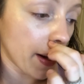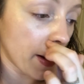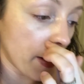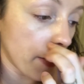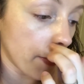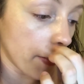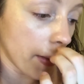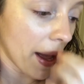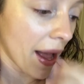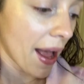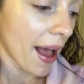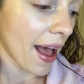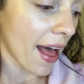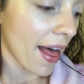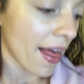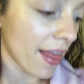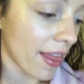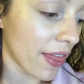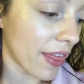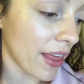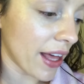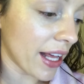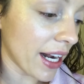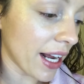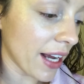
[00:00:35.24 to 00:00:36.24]
um,
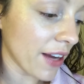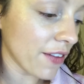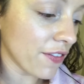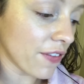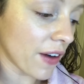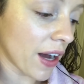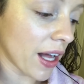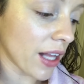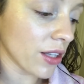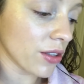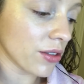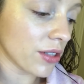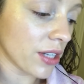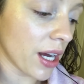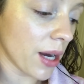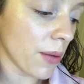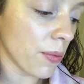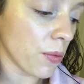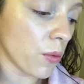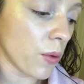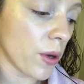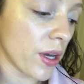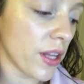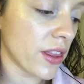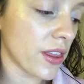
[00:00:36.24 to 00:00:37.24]
then I followed
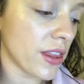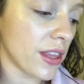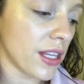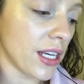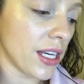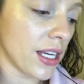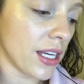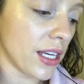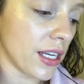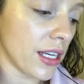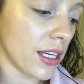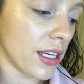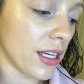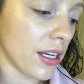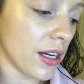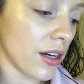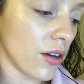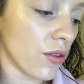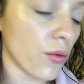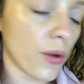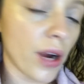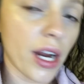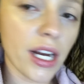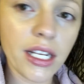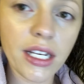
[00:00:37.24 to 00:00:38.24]
up with the
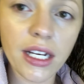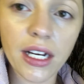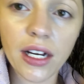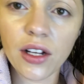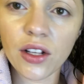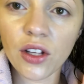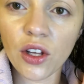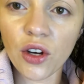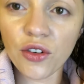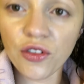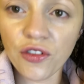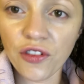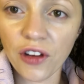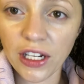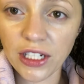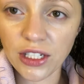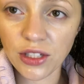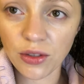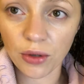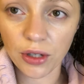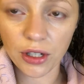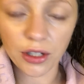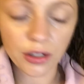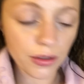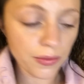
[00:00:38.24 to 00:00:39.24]
Radiant Glow
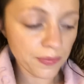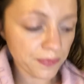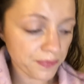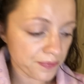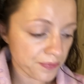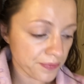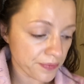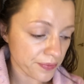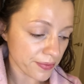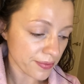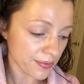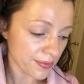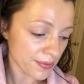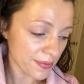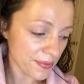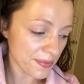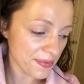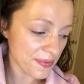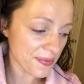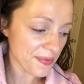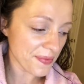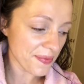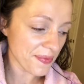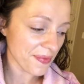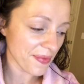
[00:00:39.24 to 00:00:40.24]
Face Oil.
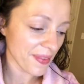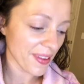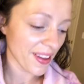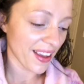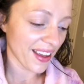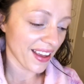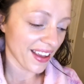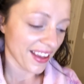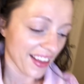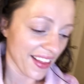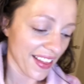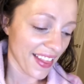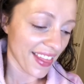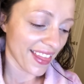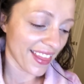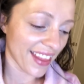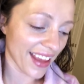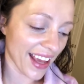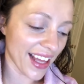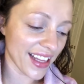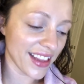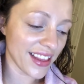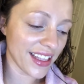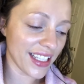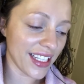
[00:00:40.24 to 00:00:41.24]

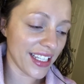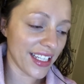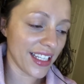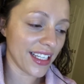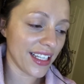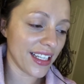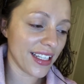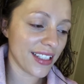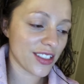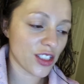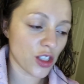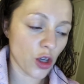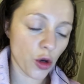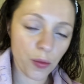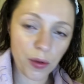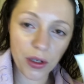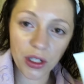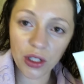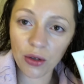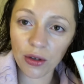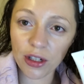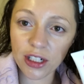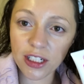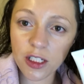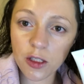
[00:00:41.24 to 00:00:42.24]
Then the Soap and
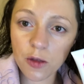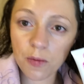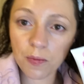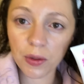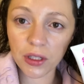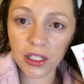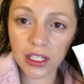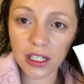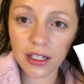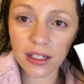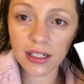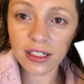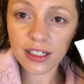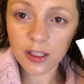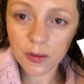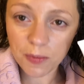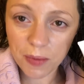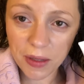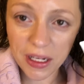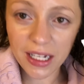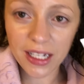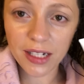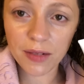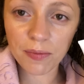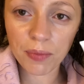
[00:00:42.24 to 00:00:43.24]
Glory Sp
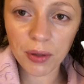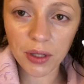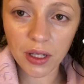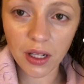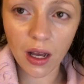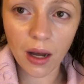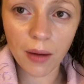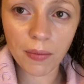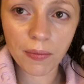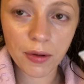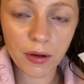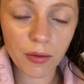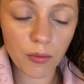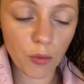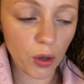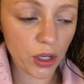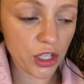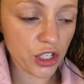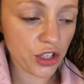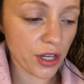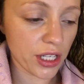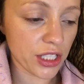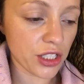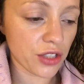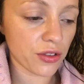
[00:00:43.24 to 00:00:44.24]
Speed Plump
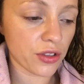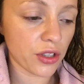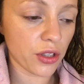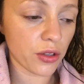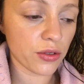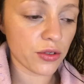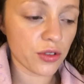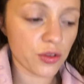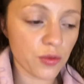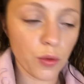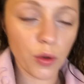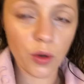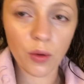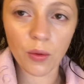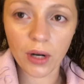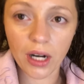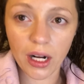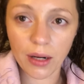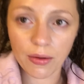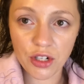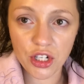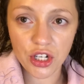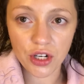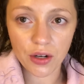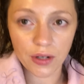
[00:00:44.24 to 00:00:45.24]
Moisturizer. Those were what
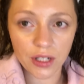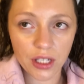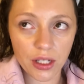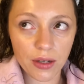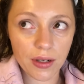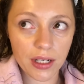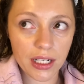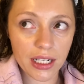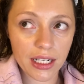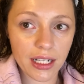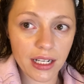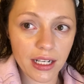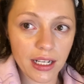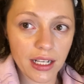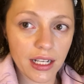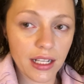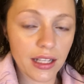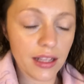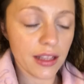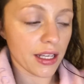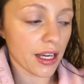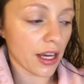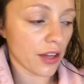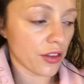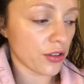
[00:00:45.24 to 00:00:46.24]
I was showing you in
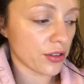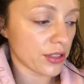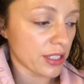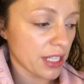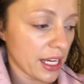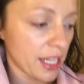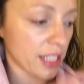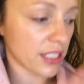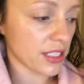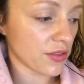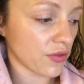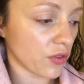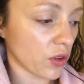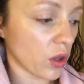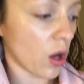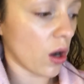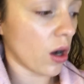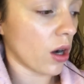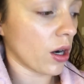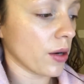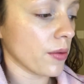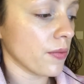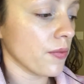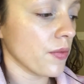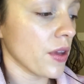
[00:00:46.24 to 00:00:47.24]
the other day's
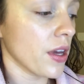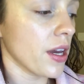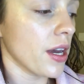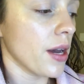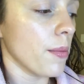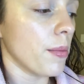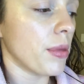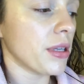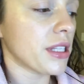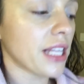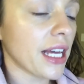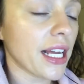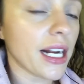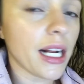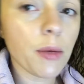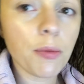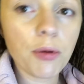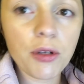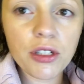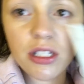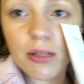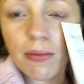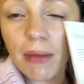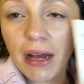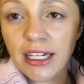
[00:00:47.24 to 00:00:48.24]
vlog. But then I
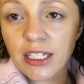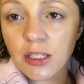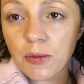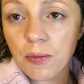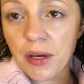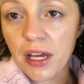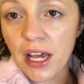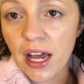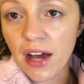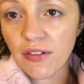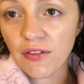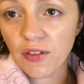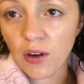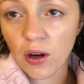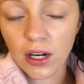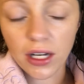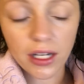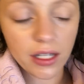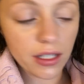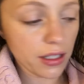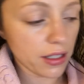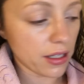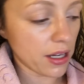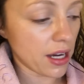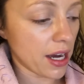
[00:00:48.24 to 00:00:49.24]
put some SPF
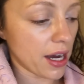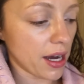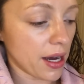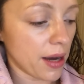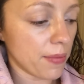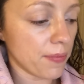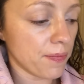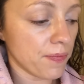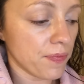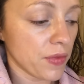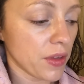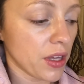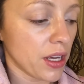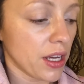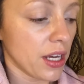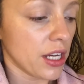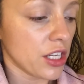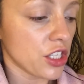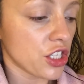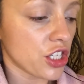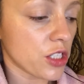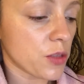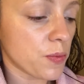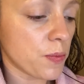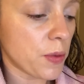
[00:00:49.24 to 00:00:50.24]
on um,
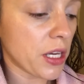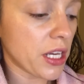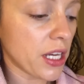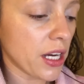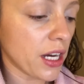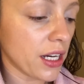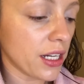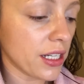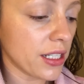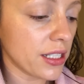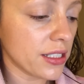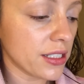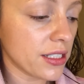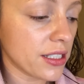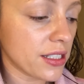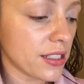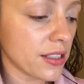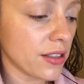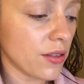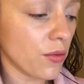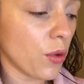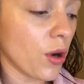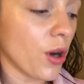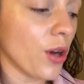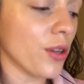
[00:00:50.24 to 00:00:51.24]
just
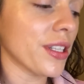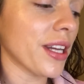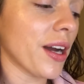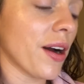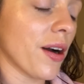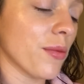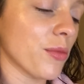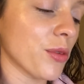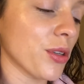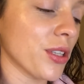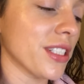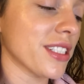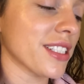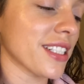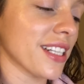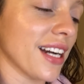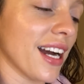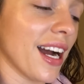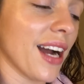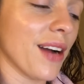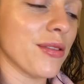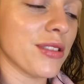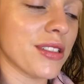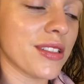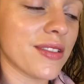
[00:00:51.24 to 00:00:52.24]
because, well, now I'm realizing
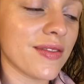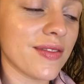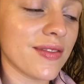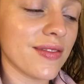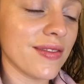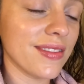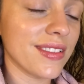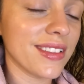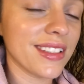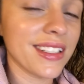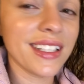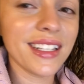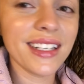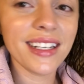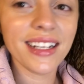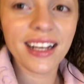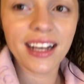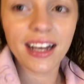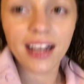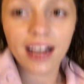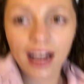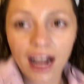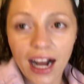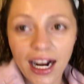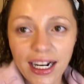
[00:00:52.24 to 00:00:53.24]
I was,
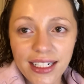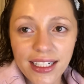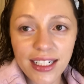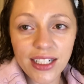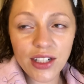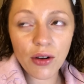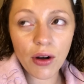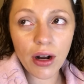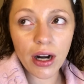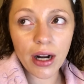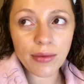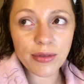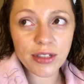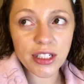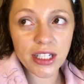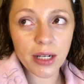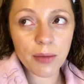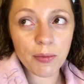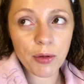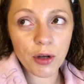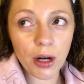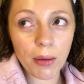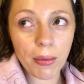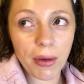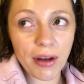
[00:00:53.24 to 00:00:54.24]
I didn't know what I was going
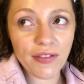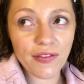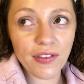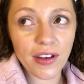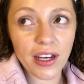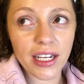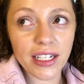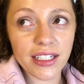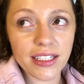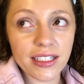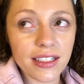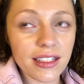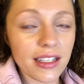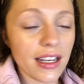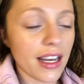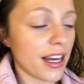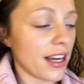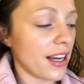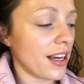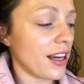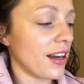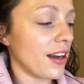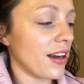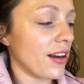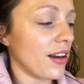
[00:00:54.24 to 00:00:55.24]
to put on my face
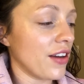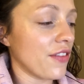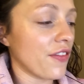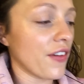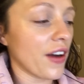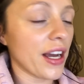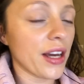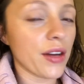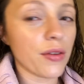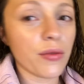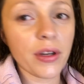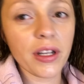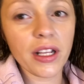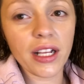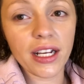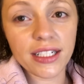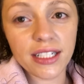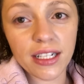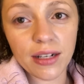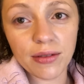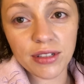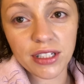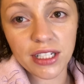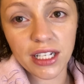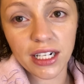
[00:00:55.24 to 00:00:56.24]
if I had
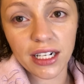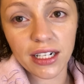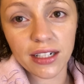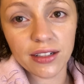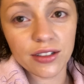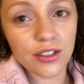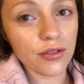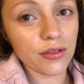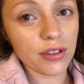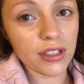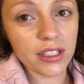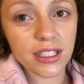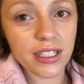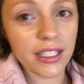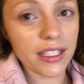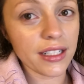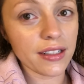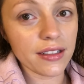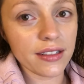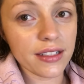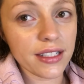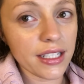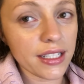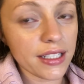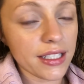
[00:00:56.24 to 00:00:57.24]
realized I was going to do the
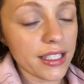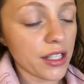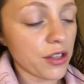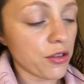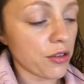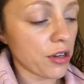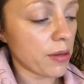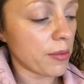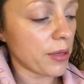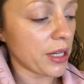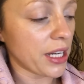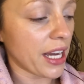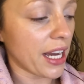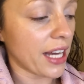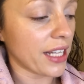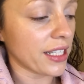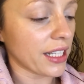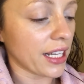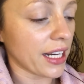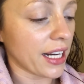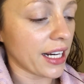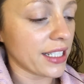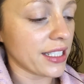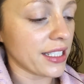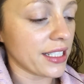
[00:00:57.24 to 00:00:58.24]
CC cream again
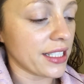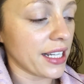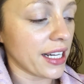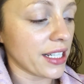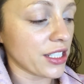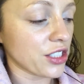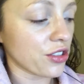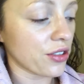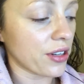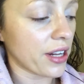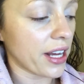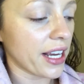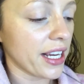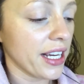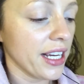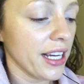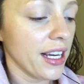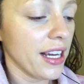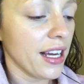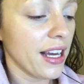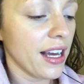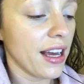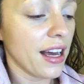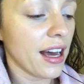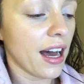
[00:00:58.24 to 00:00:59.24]
like I did yesterday,
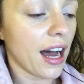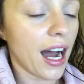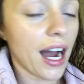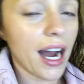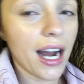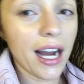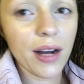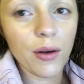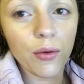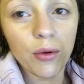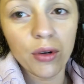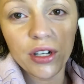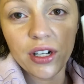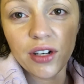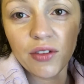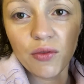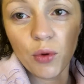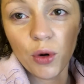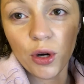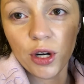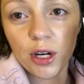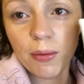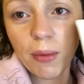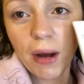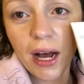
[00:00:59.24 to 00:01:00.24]
I wouldn't have
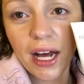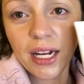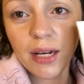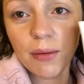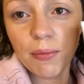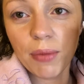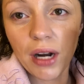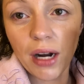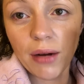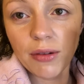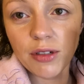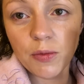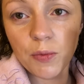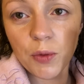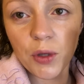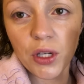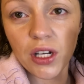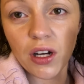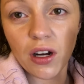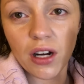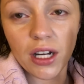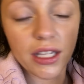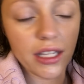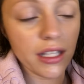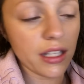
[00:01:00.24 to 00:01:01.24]
worried about it. But I was
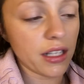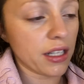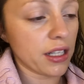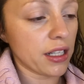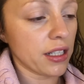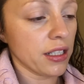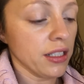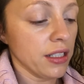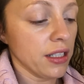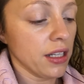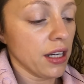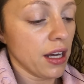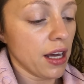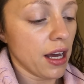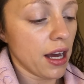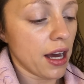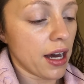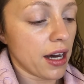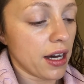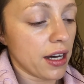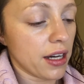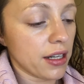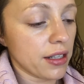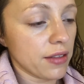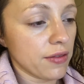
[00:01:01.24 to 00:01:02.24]
putting on the
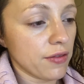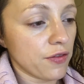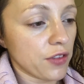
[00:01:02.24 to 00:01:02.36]
uh,